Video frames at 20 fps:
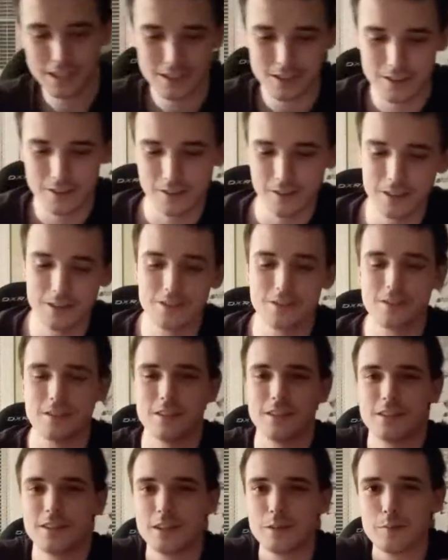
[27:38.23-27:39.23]
next on the list,
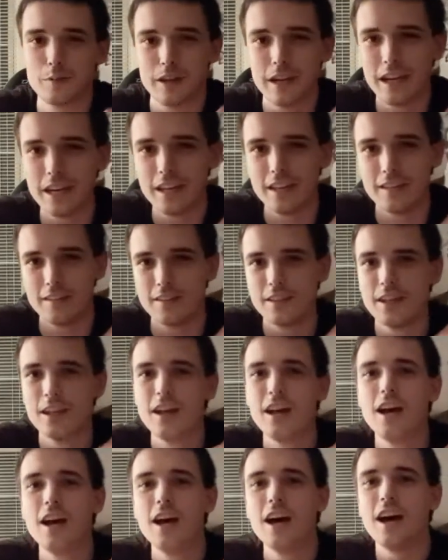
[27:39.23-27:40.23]
number 8,
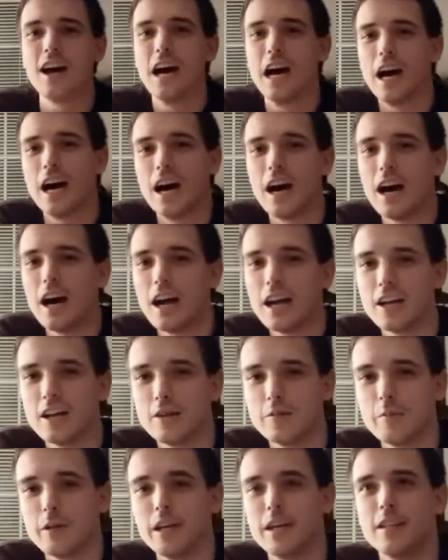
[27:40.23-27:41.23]

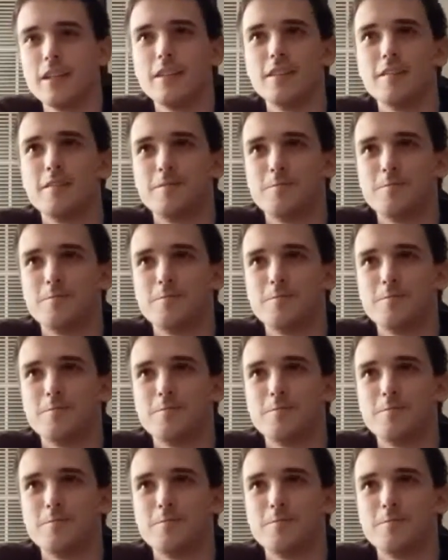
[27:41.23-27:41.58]
Iron Man,